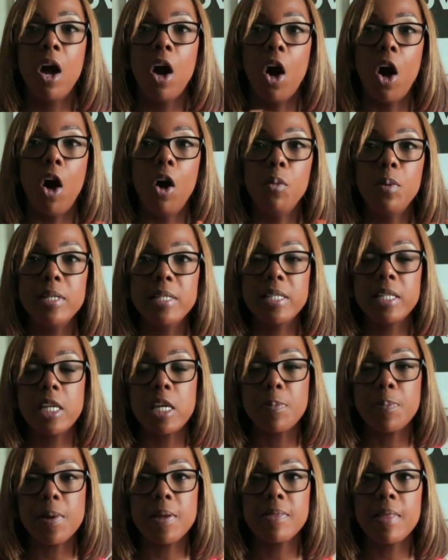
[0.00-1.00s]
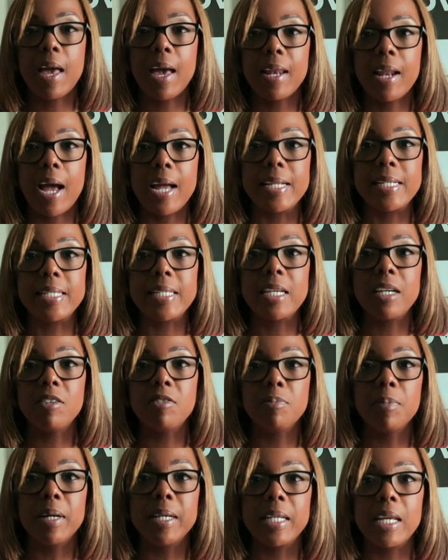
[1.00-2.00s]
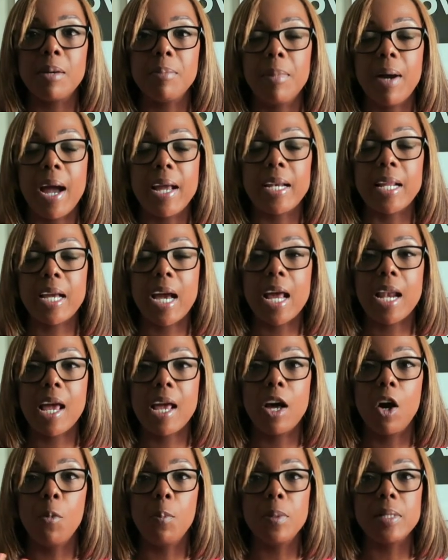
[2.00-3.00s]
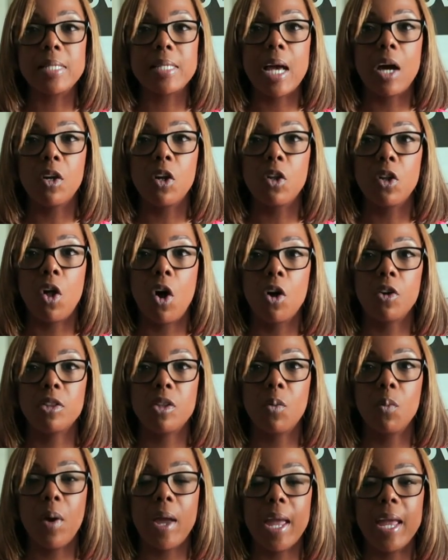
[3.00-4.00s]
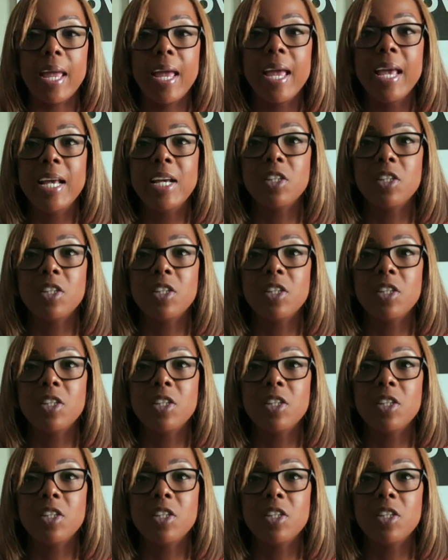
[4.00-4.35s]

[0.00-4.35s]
Always keeping that idea of money in mind to kind of help us out along the way.